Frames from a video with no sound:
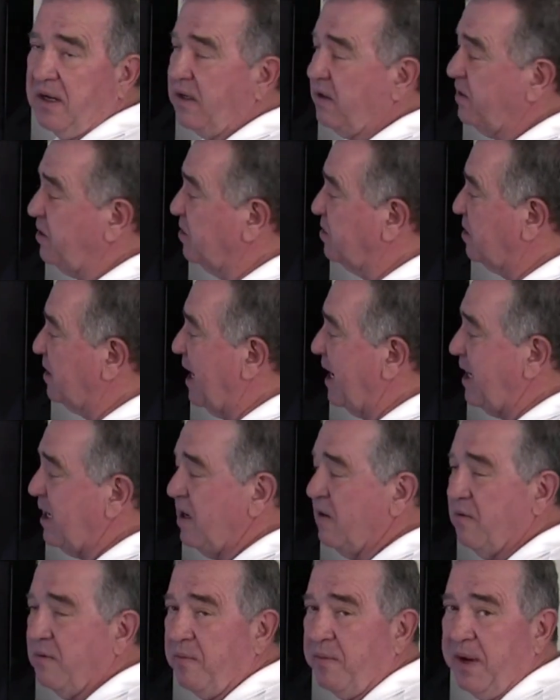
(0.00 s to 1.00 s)
just like
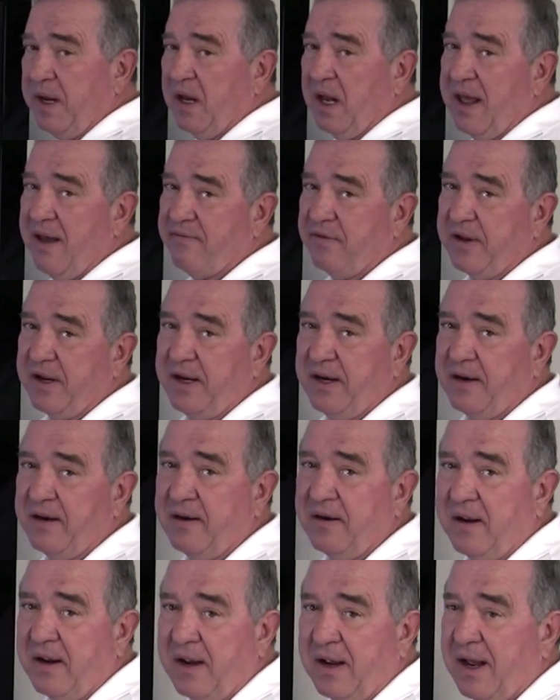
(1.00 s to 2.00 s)
you would be leveling
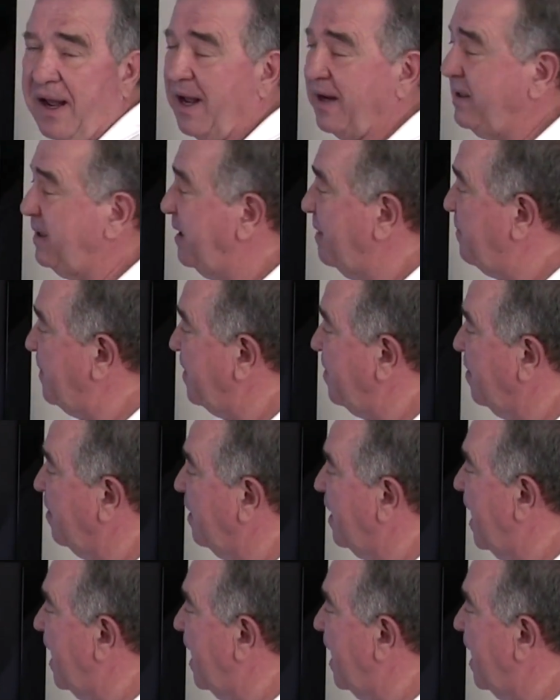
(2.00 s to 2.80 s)
a typical